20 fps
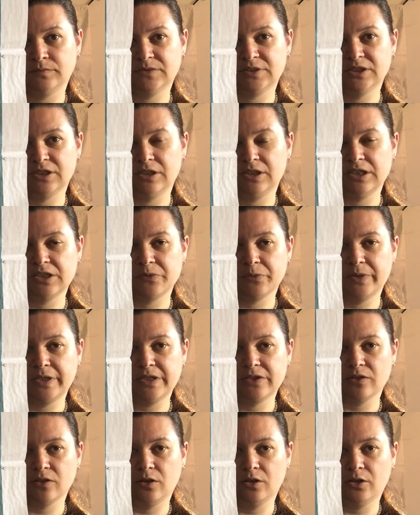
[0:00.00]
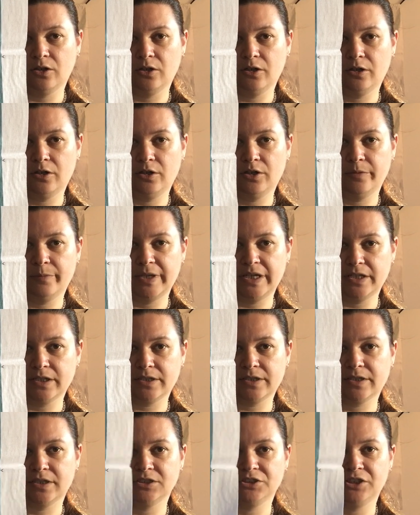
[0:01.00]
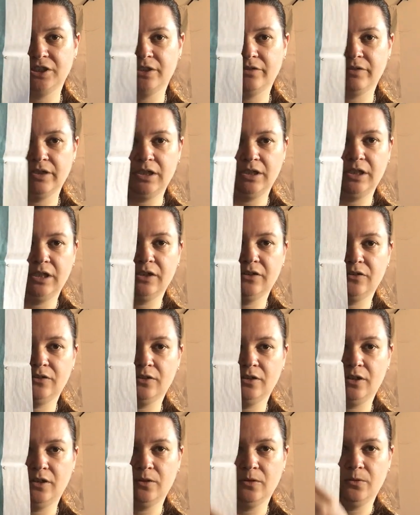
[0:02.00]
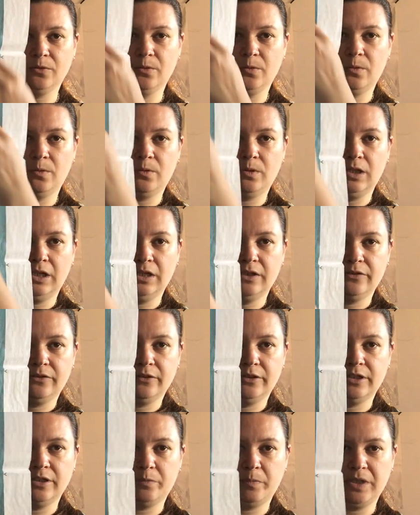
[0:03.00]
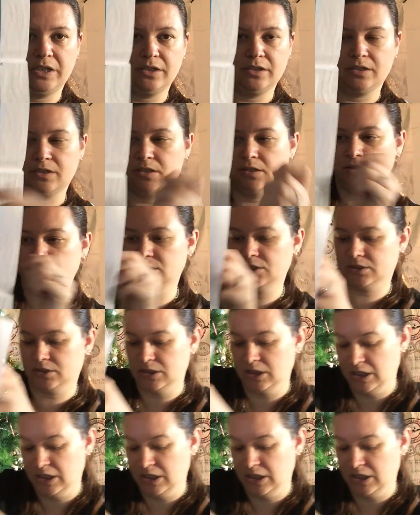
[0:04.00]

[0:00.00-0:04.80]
So this one has a lot of back stitching around the outside. All the outside's back stitched.